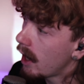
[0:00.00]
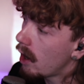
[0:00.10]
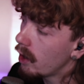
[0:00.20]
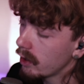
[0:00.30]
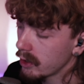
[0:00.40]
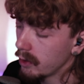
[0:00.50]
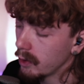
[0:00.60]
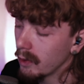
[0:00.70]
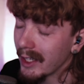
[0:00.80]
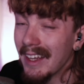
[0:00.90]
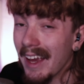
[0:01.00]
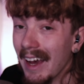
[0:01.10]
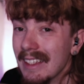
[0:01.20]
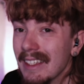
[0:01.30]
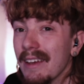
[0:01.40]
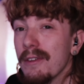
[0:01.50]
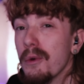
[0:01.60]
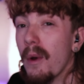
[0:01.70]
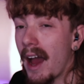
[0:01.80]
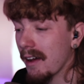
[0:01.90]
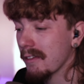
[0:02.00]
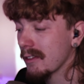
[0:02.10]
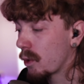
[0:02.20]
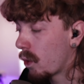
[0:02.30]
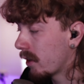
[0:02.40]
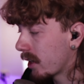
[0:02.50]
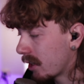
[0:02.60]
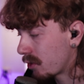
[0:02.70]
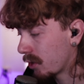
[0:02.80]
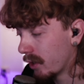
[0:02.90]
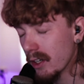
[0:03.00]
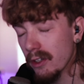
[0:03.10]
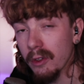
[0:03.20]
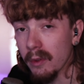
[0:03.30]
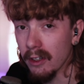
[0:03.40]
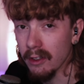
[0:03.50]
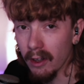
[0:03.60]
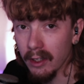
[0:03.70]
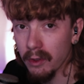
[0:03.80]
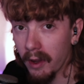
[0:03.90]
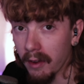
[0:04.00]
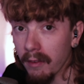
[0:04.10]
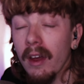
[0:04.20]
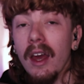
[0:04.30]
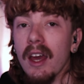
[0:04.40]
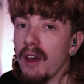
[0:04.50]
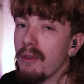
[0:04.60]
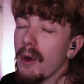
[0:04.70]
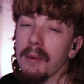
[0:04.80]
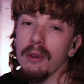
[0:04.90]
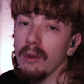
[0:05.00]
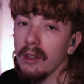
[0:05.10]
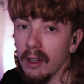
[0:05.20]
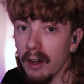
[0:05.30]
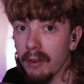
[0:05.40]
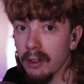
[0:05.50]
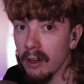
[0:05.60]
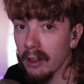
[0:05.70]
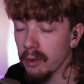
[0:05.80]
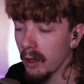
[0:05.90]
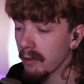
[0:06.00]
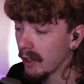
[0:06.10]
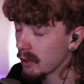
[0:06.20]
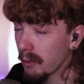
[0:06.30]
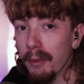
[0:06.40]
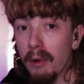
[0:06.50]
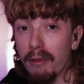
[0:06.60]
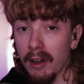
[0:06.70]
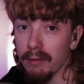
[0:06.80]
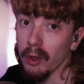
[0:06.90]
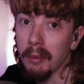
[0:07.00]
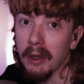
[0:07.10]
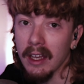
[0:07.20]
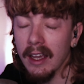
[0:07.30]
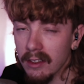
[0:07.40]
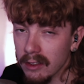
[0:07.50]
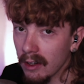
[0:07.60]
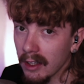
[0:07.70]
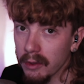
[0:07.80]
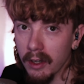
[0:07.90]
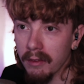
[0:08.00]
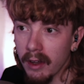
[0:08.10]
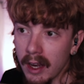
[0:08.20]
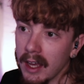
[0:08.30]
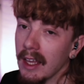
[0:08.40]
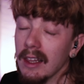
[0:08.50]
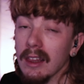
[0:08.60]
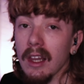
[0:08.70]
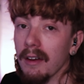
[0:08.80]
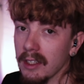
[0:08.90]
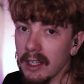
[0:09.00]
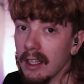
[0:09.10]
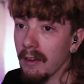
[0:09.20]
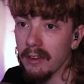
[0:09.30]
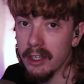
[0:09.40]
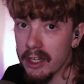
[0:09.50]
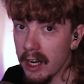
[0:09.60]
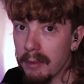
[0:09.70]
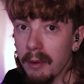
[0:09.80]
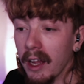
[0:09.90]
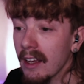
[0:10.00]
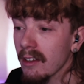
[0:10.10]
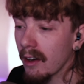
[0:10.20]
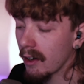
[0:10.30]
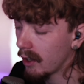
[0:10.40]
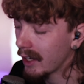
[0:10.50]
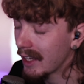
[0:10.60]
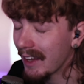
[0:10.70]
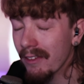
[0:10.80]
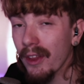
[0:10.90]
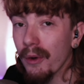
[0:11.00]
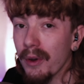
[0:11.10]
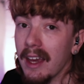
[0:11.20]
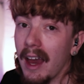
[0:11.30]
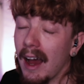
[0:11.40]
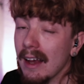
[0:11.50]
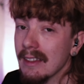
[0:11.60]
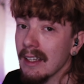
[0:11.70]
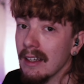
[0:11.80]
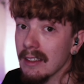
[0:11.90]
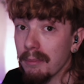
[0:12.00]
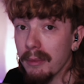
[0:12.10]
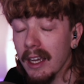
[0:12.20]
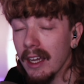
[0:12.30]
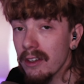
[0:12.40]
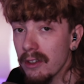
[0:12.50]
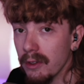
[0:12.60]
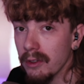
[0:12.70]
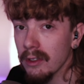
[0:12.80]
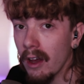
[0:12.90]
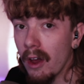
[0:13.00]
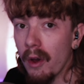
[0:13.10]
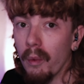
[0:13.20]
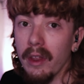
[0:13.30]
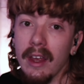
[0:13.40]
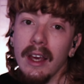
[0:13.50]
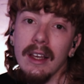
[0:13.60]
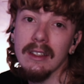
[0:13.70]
Also, yes, if you have some quality control issues with your Starlight 12, if you absolutely love your Starlight 12, like someone like my friend Forby, he has a Starlight 12, he loves it, he loves the shape, he plays on it a lot, even though he has some big issues with his